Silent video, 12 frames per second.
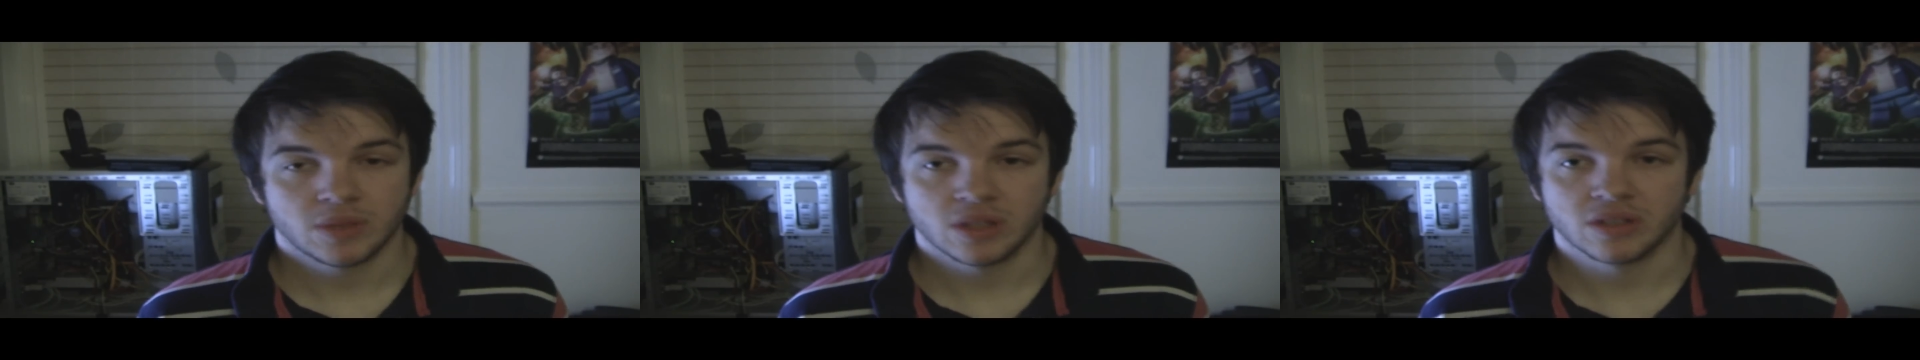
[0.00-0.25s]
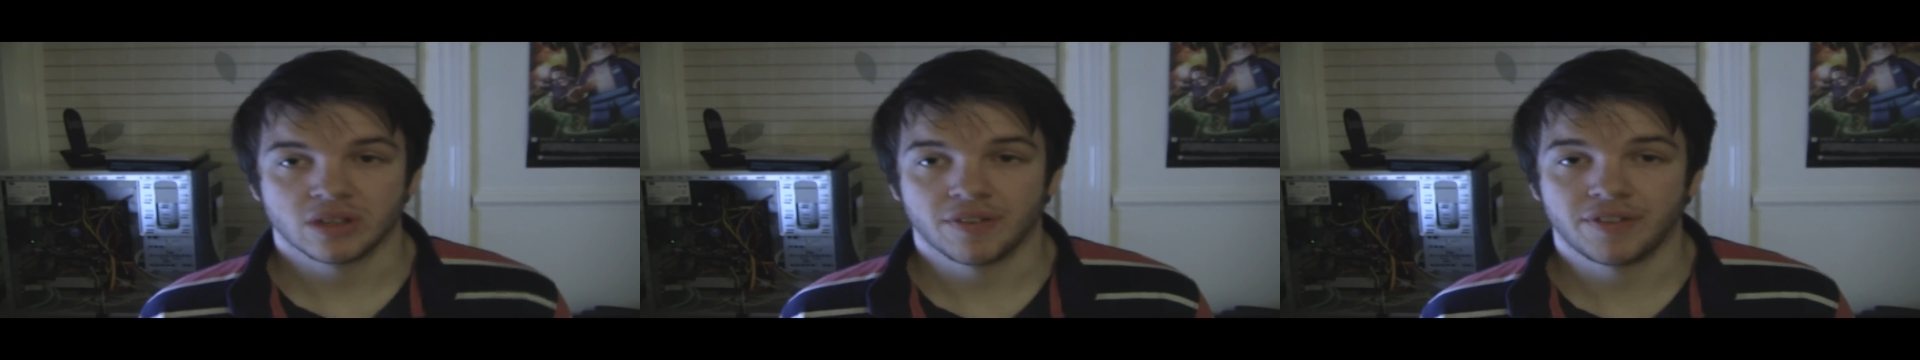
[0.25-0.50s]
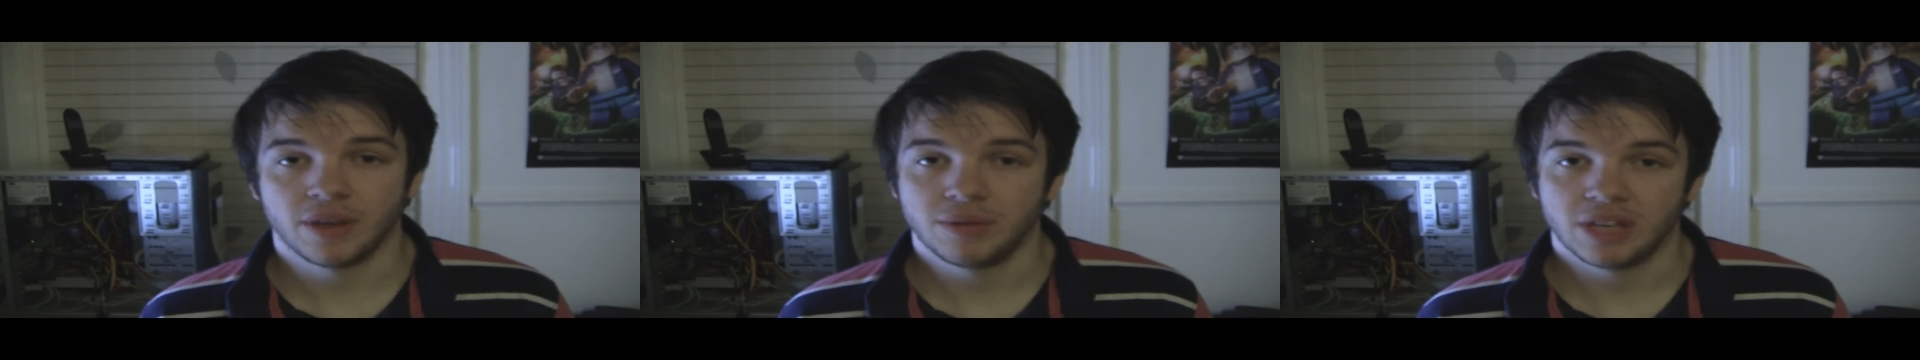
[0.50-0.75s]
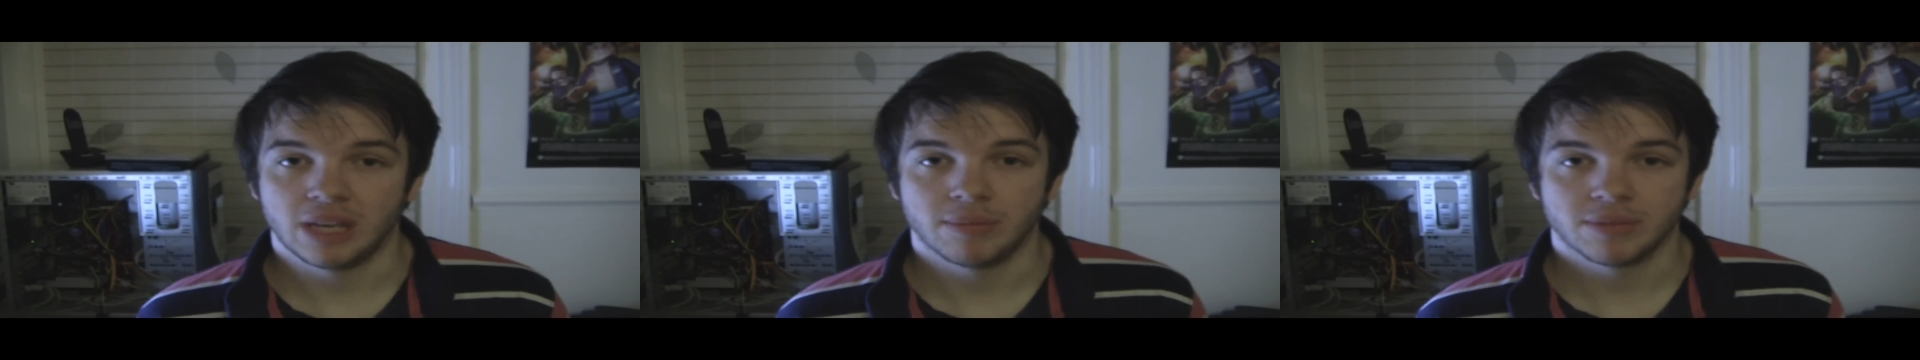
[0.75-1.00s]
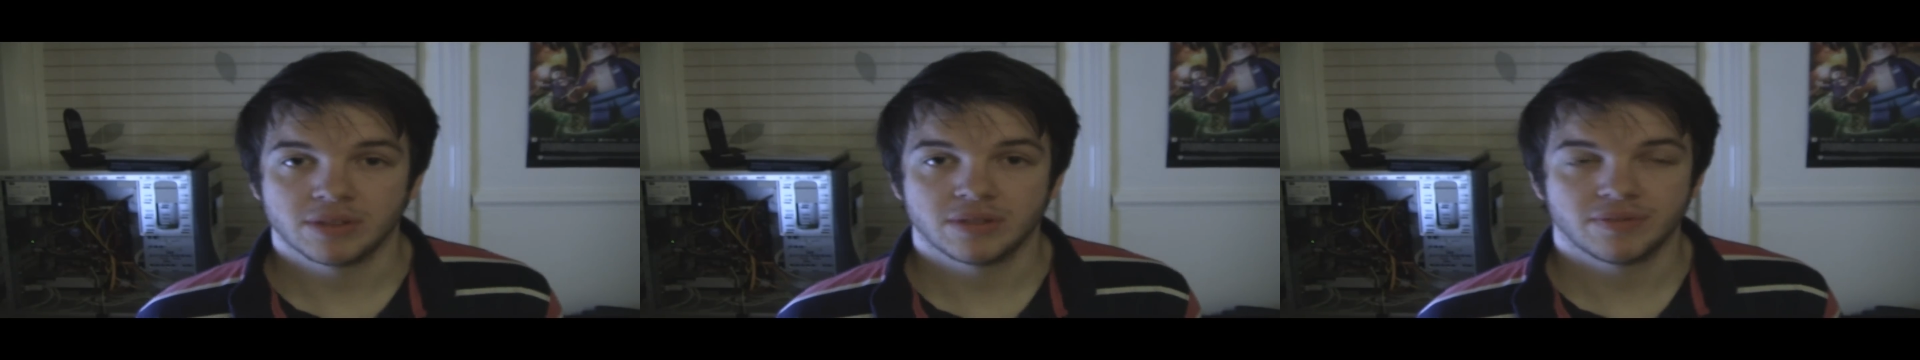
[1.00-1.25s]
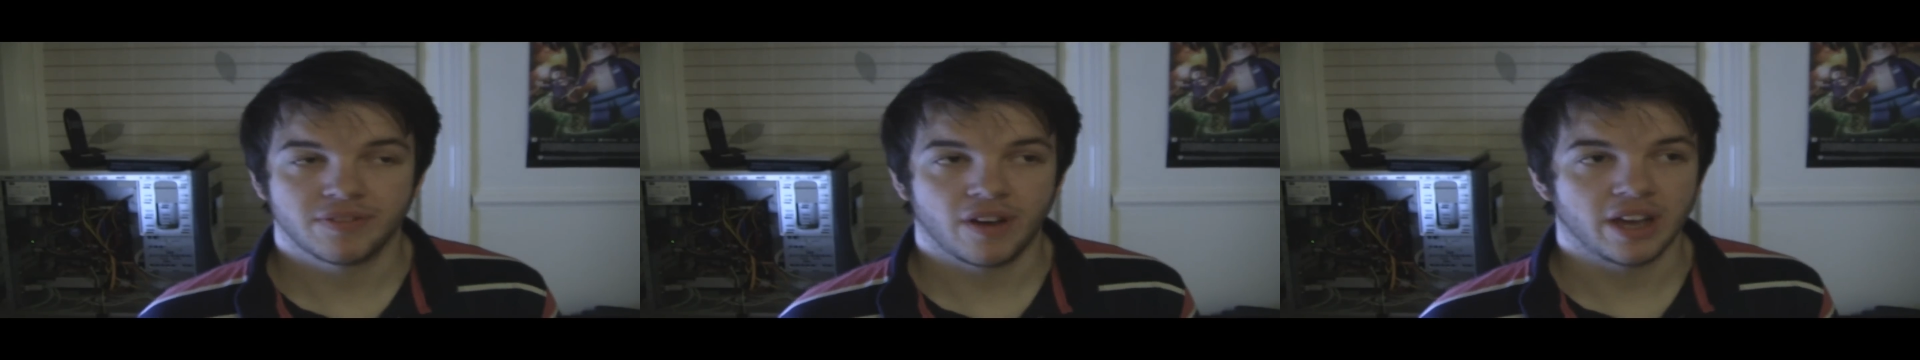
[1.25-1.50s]
There's a few
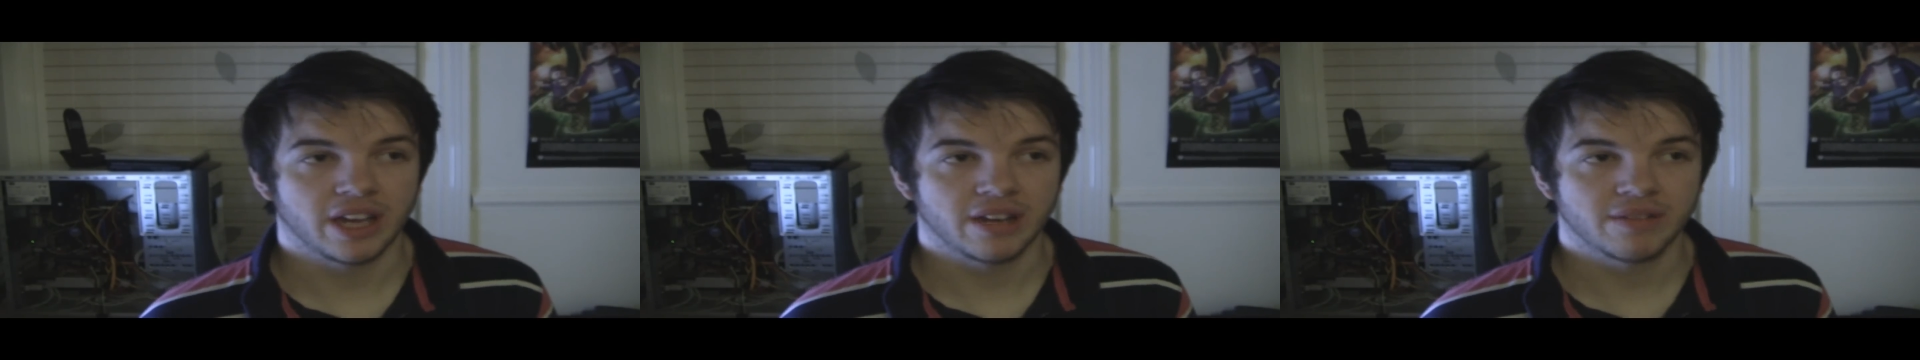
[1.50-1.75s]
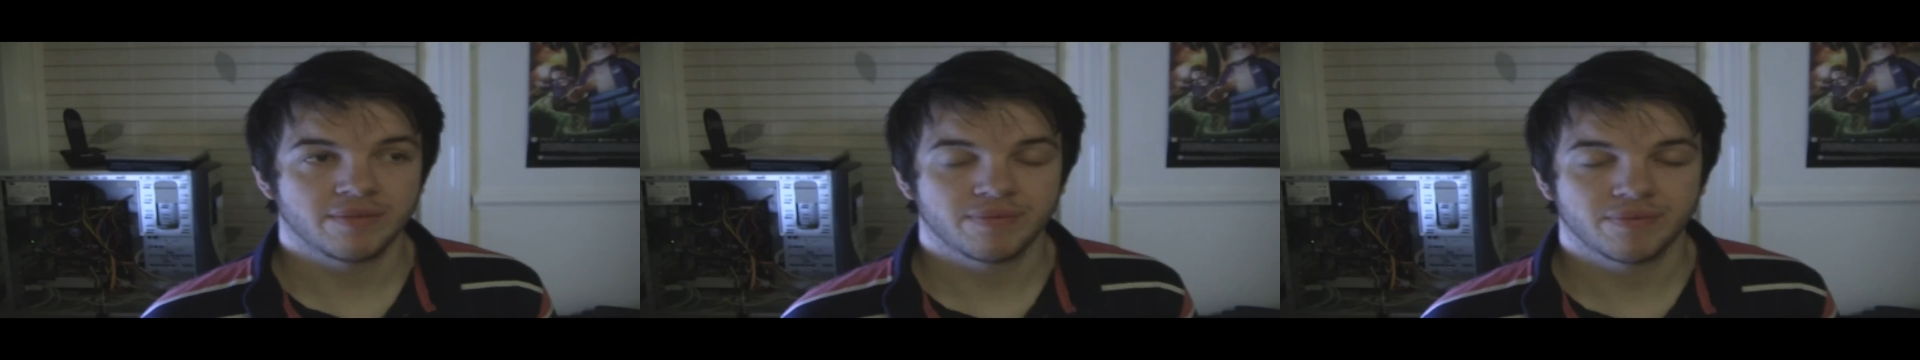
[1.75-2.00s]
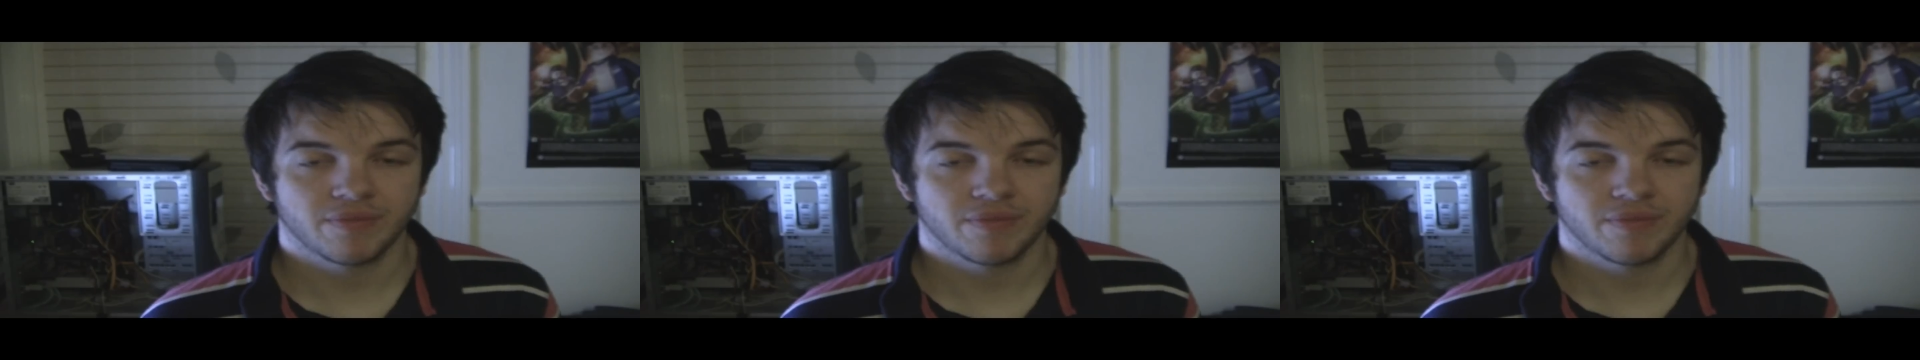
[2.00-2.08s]
teams fighting